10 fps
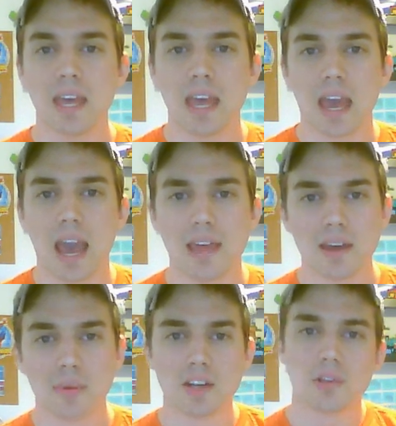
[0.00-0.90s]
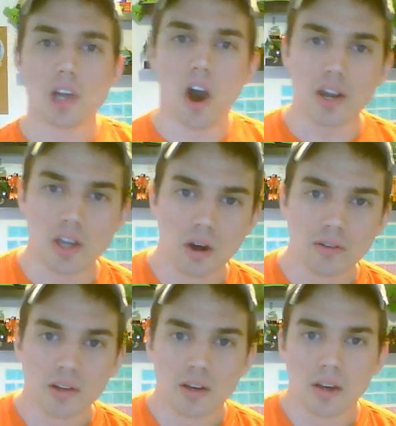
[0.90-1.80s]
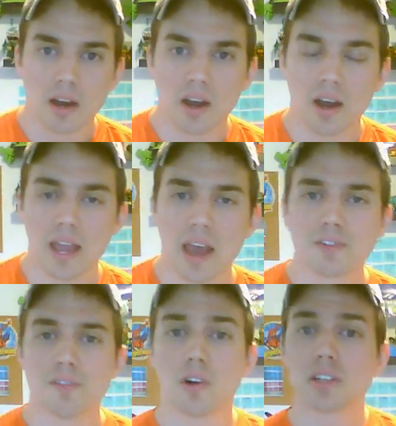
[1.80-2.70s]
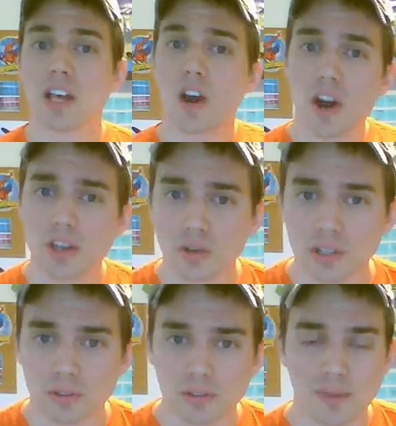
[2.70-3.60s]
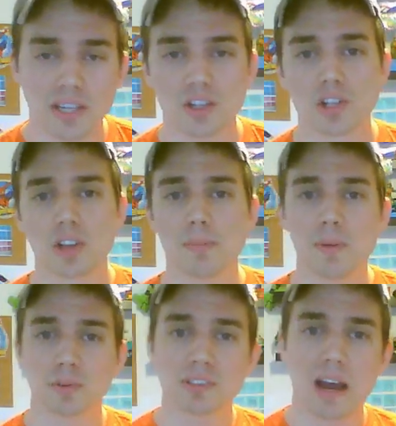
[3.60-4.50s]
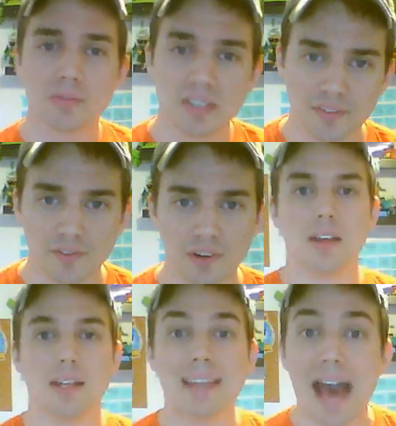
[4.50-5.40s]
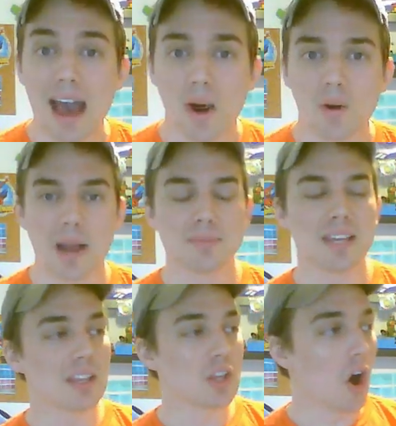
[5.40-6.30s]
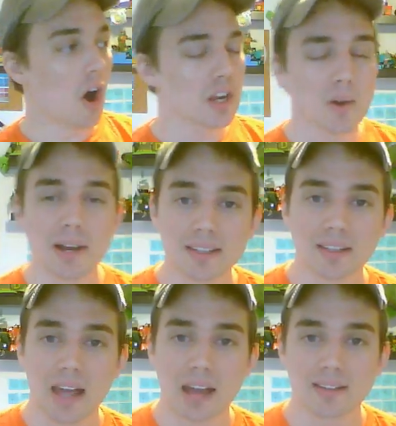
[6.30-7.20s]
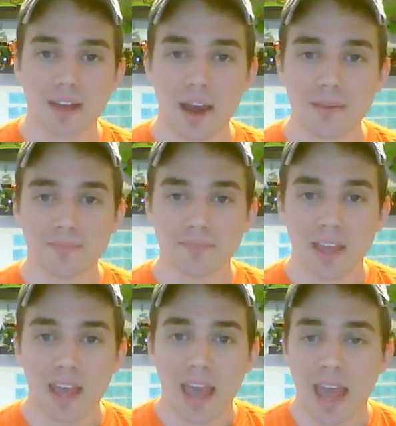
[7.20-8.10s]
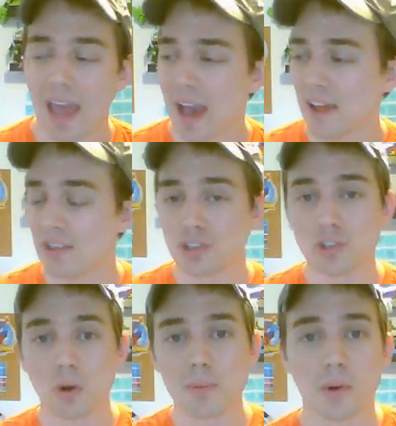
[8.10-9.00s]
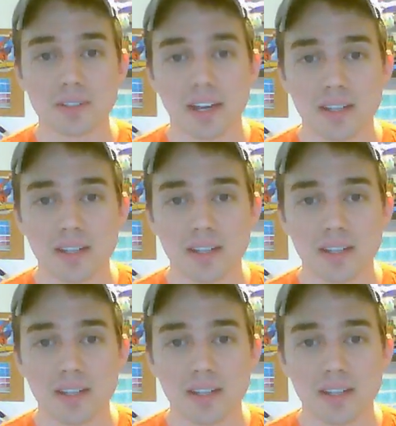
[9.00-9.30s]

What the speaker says: And then when I do the audio, I have to focus on audio cues, making sure that people sound different. Now I'm taking the audio I did last time and the storyboards I did